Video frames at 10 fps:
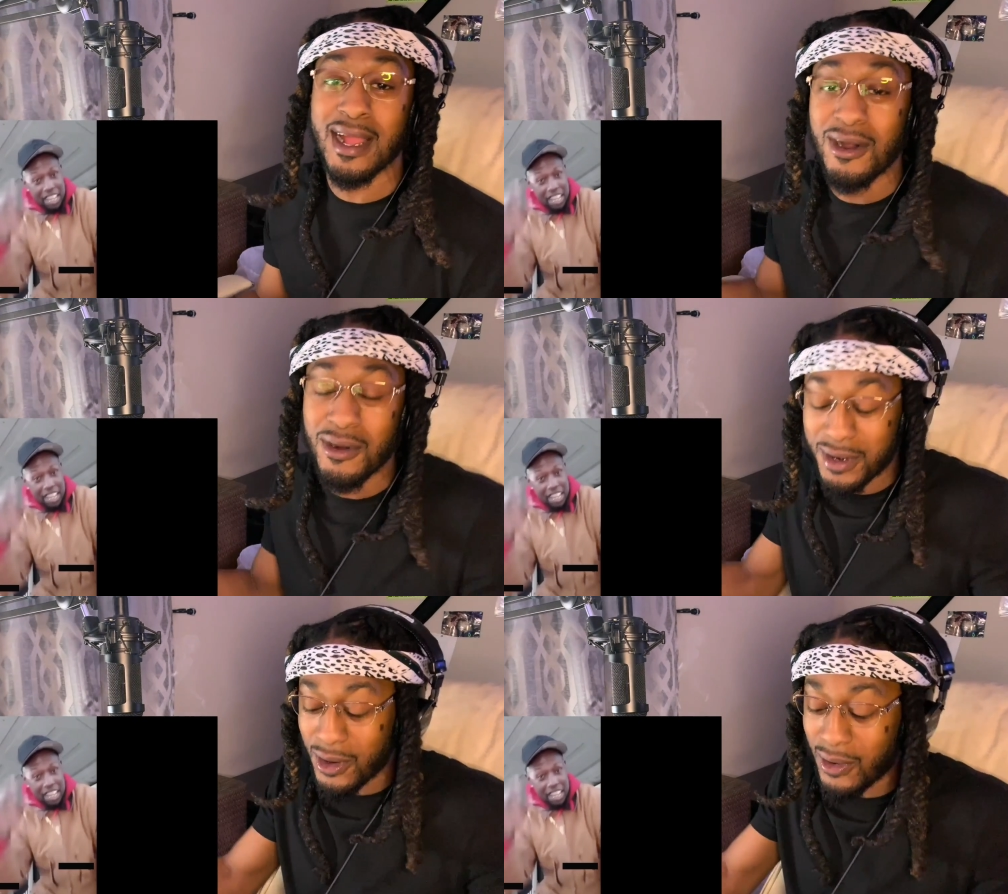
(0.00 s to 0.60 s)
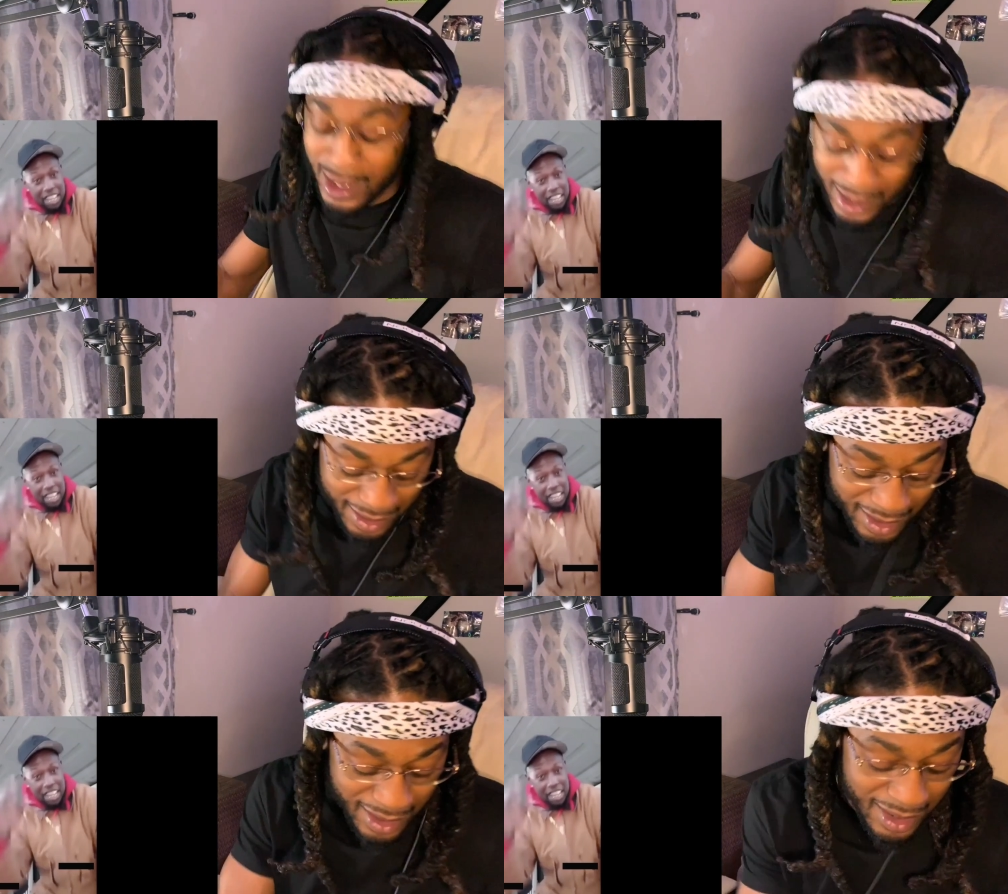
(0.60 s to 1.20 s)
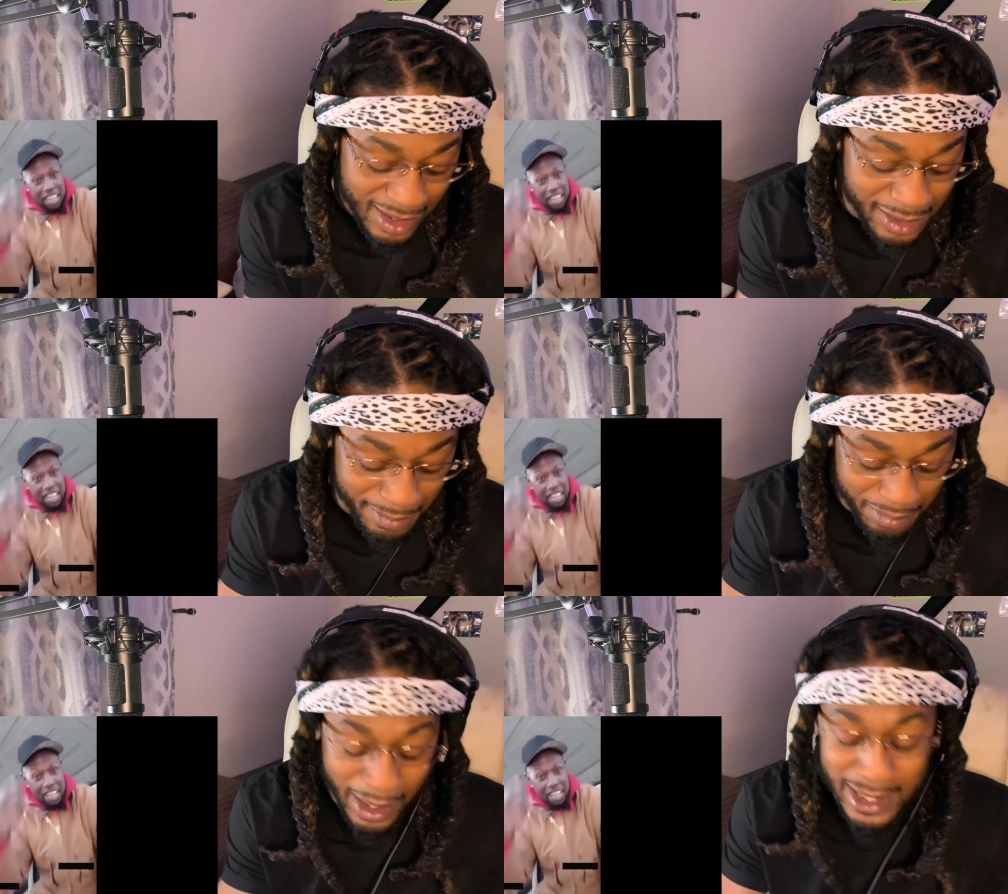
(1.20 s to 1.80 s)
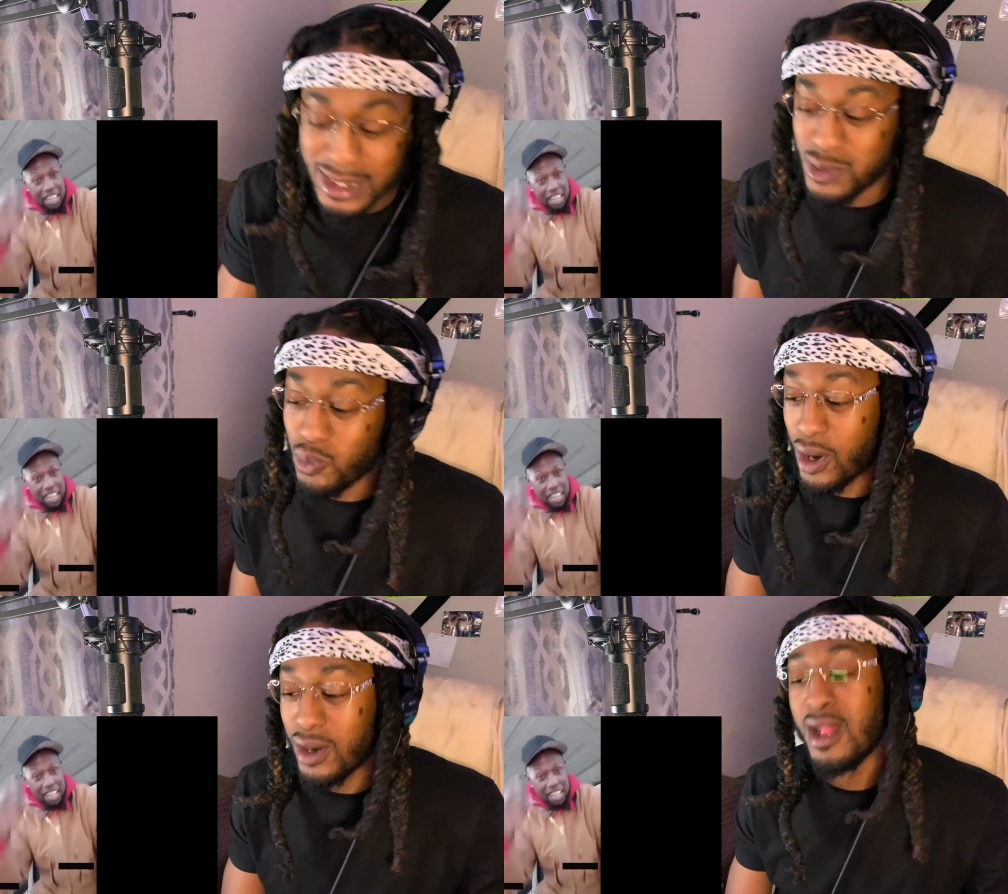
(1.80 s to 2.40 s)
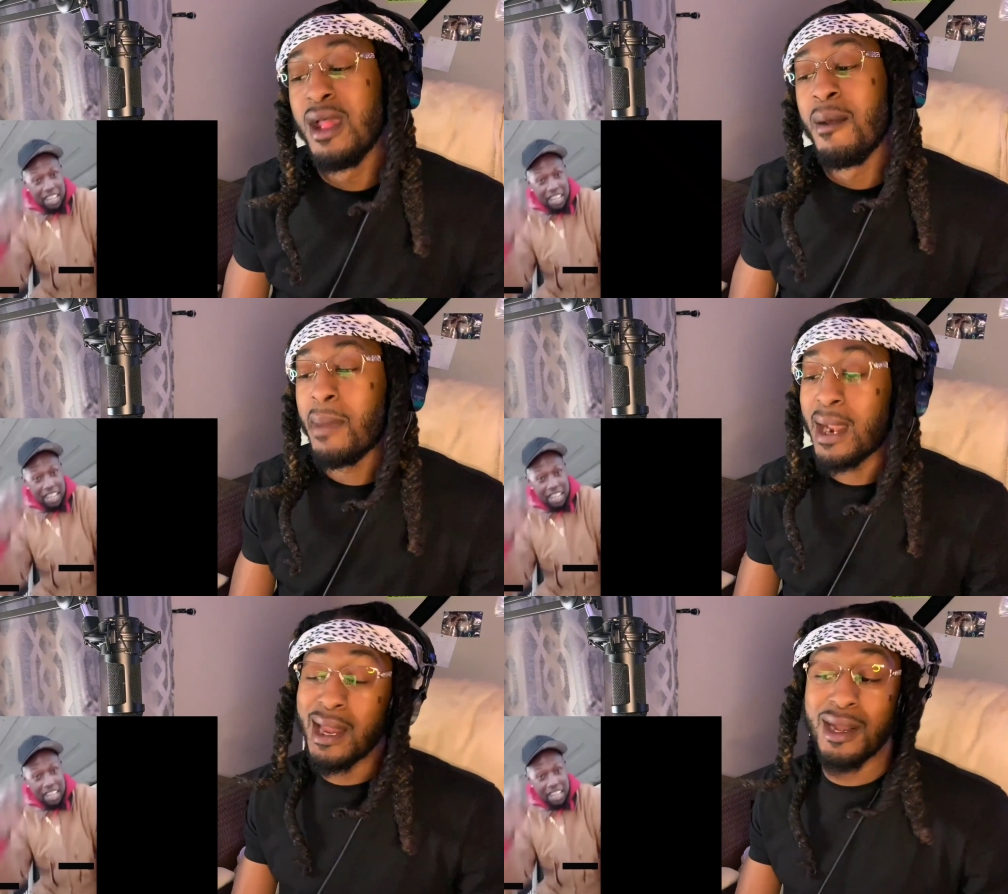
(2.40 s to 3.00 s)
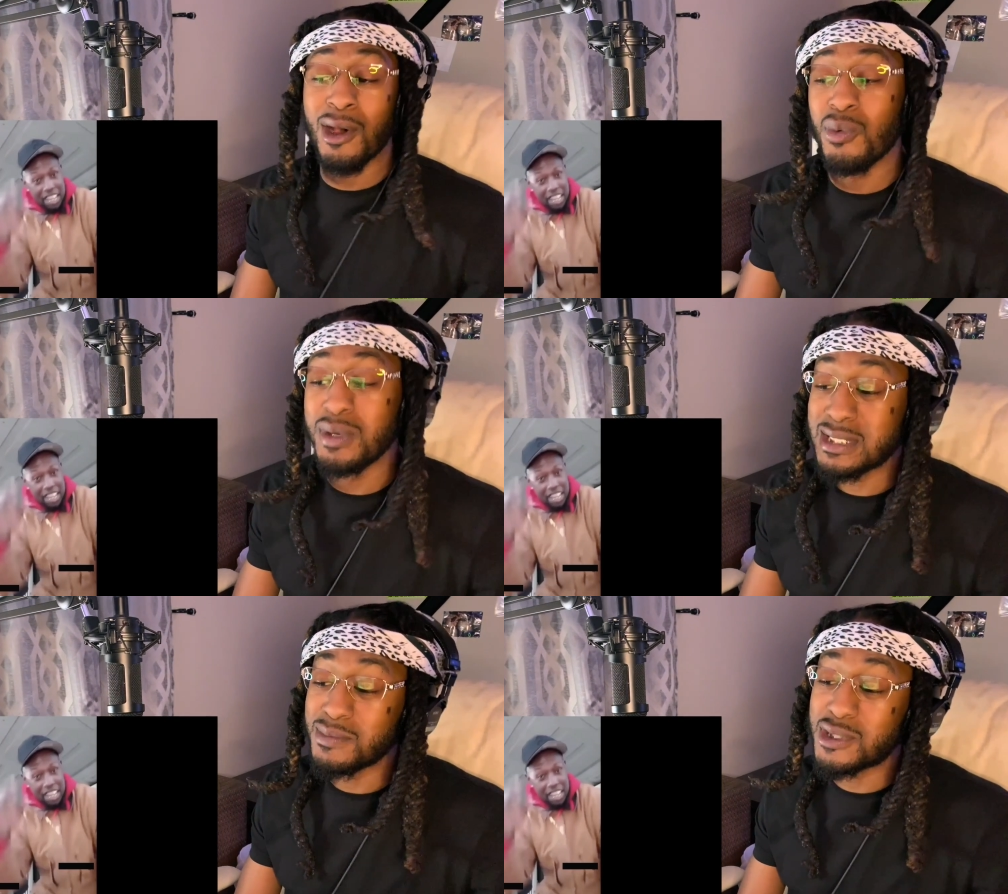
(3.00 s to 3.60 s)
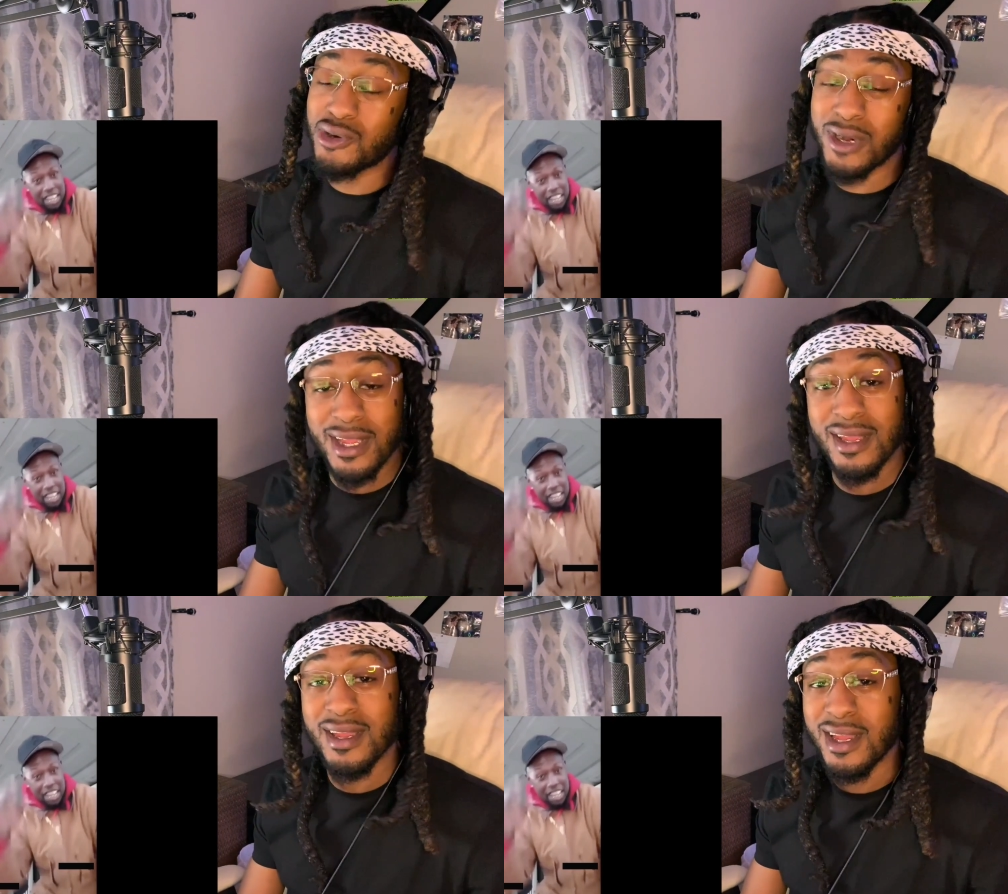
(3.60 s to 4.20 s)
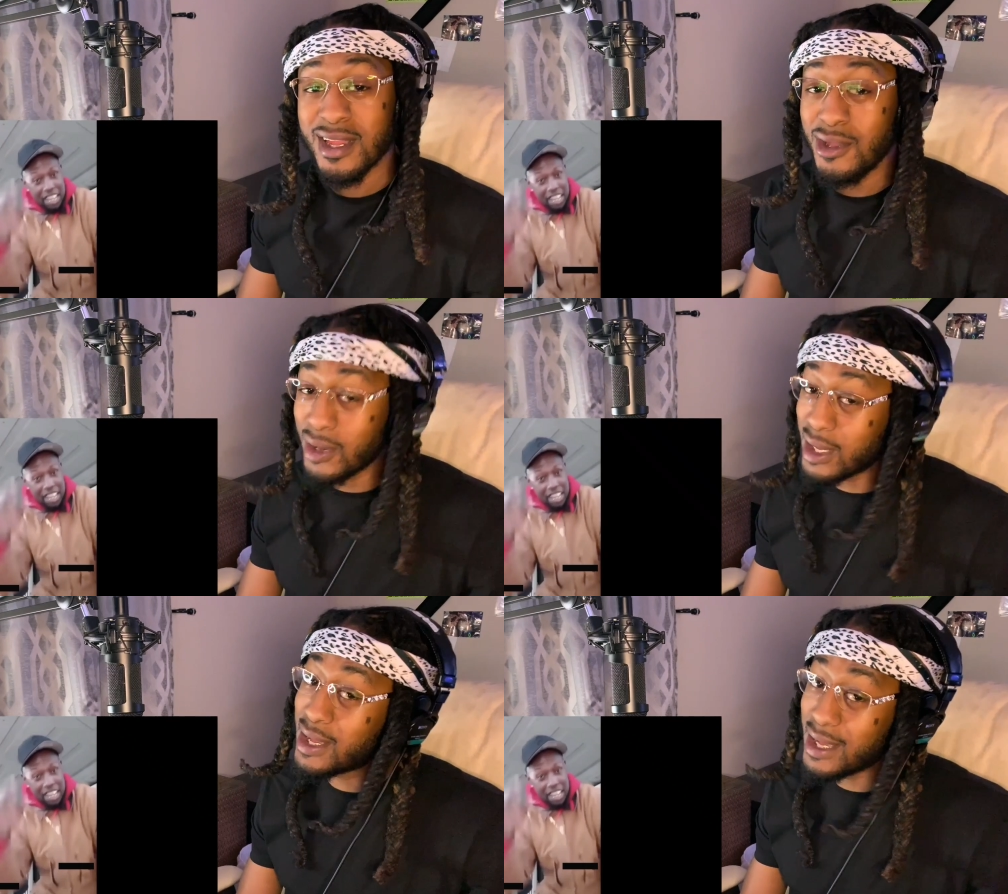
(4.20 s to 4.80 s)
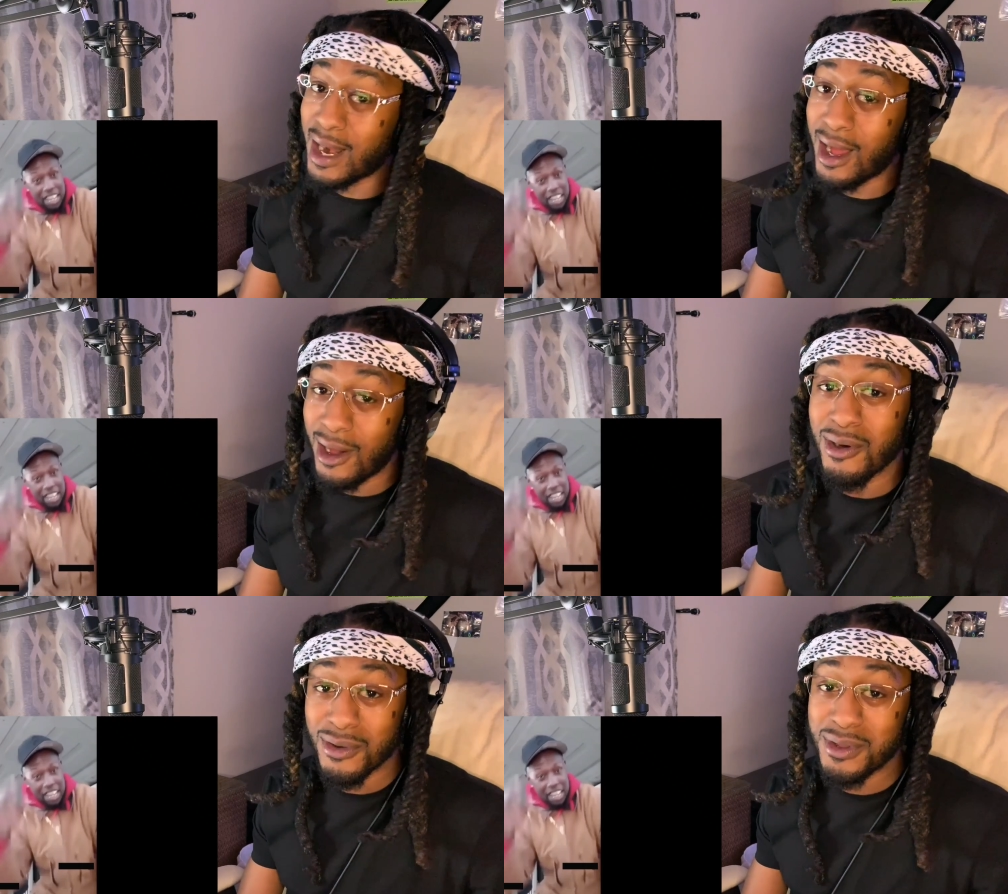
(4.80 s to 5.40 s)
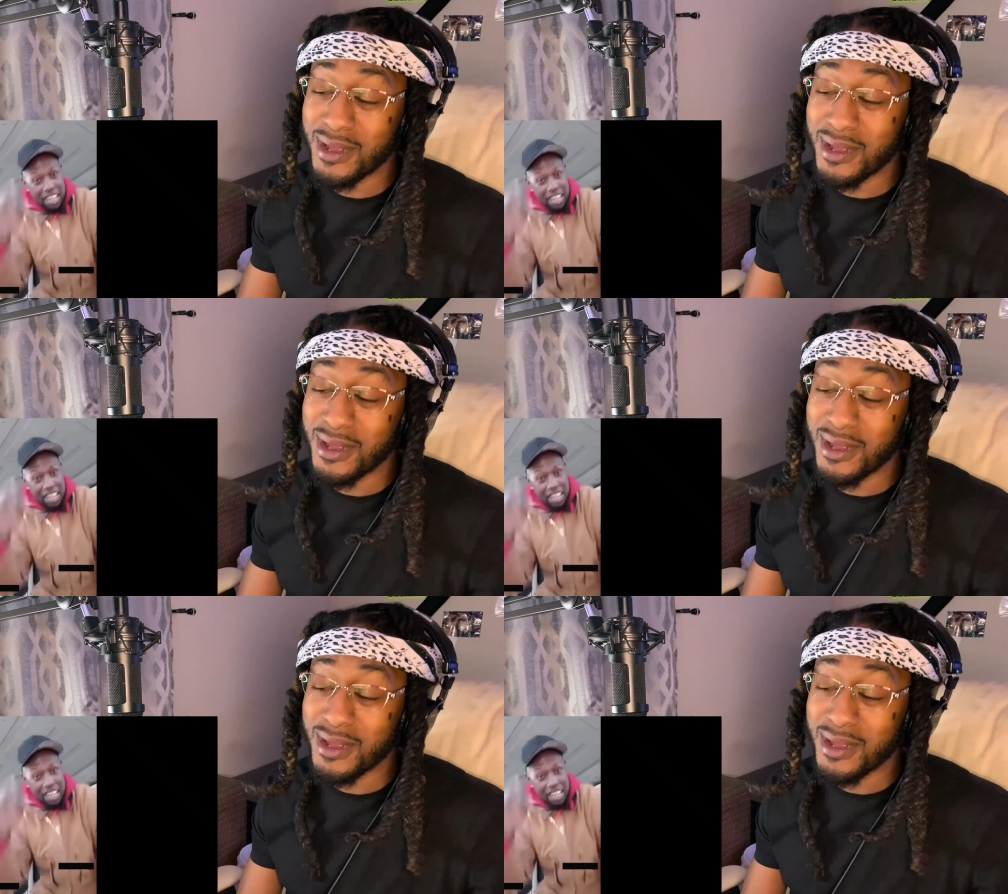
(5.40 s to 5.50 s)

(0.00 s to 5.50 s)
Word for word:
Speaker 1: I don't know how them prices work, but I know with some tree you can get on.